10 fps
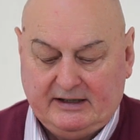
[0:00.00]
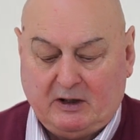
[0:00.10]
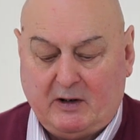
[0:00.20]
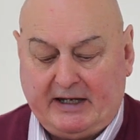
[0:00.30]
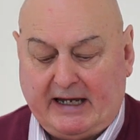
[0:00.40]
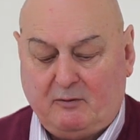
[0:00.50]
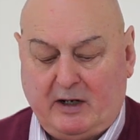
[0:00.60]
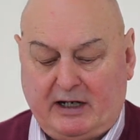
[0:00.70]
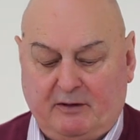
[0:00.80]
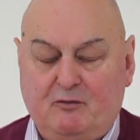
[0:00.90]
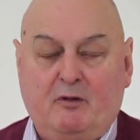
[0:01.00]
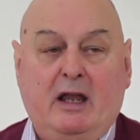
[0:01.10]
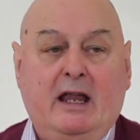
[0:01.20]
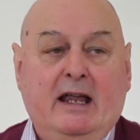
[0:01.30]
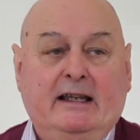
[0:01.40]
So I think we can
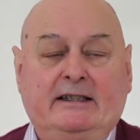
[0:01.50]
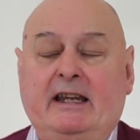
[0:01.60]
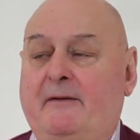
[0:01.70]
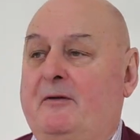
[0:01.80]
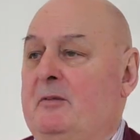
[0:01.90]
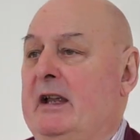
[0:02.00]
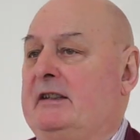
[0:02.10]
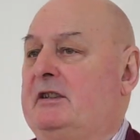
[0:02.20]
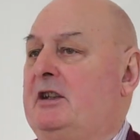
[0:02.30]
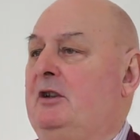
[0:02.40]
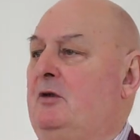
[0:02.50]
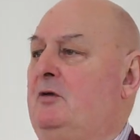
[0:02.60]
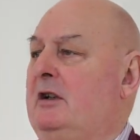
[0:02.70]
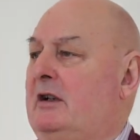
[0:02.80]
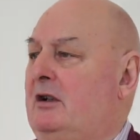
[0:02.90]
see from this
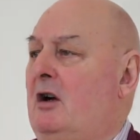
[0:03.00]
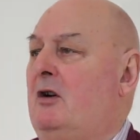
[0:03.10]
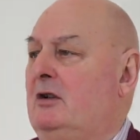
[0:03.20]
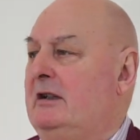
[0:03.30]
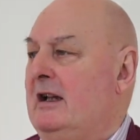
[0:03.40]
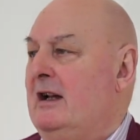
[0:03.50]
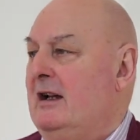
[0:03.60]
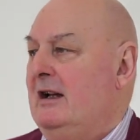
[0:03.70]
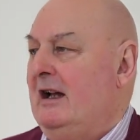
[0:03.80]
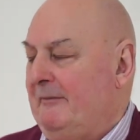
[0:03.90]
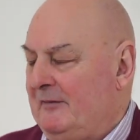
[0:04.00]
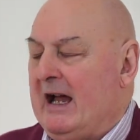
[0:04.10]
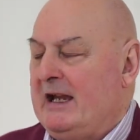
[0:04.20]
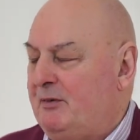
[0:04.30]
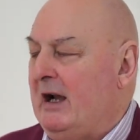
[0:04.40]
too that
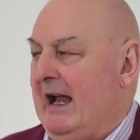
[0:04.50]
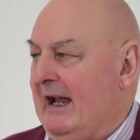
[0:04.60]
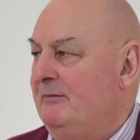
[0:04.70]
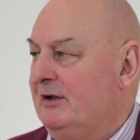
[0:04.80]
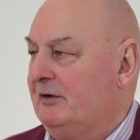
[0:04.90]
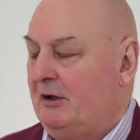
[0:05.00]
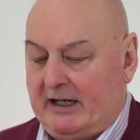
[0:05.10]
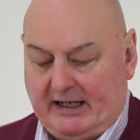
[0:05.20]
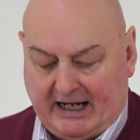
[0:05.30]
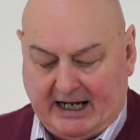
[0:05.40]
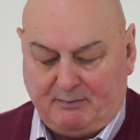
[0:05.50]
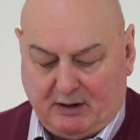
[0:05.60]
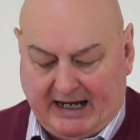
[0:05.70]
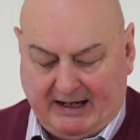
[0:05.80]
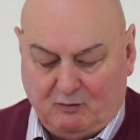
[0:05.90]

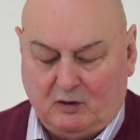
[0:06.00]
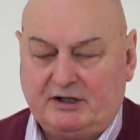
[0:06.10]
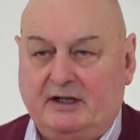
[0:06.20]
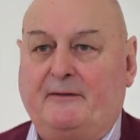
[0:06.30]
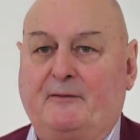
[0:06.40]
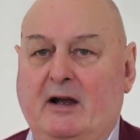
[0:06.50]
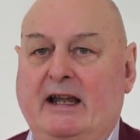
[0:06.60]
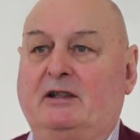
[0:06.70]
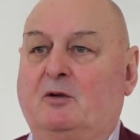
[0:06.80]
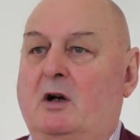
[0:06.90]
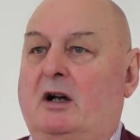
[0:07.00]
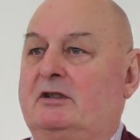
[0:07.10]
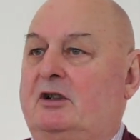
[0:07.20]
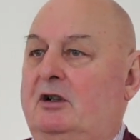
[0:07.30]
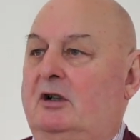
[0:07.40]
Abraham wasn't afraid to
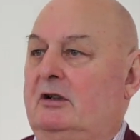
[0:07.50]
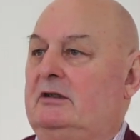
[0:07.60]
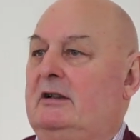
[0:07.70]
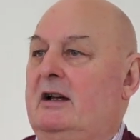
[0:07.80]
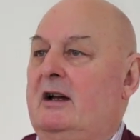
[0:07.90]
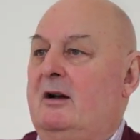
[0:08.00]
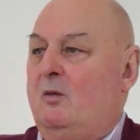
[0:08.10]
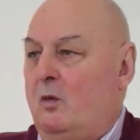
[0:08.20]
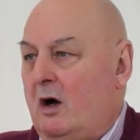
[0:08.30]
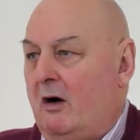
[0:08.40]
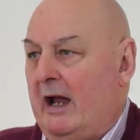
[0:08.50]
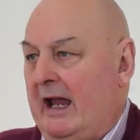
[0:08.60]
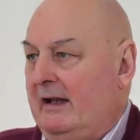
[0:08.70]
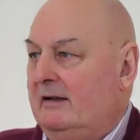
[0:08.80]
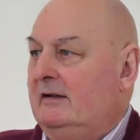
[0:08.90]
ask God
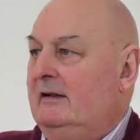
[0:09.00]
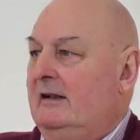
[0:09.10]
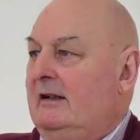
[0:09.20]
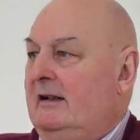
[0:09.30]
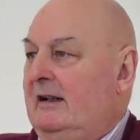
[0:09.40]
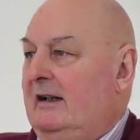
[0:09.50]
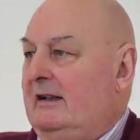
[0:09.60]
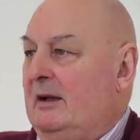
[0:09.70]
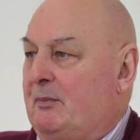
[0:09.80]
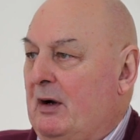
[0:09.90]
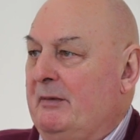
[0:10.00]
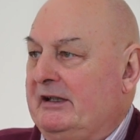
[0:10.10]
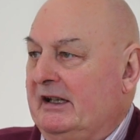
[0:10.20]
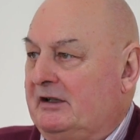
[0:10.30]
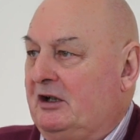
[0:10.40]
why the
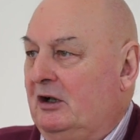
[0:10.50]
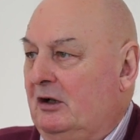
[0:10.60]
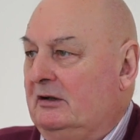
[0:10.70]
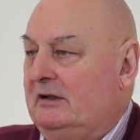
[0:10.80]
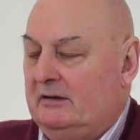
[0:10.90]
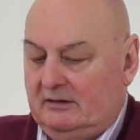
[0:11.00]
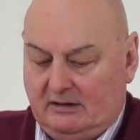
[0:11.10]
promises God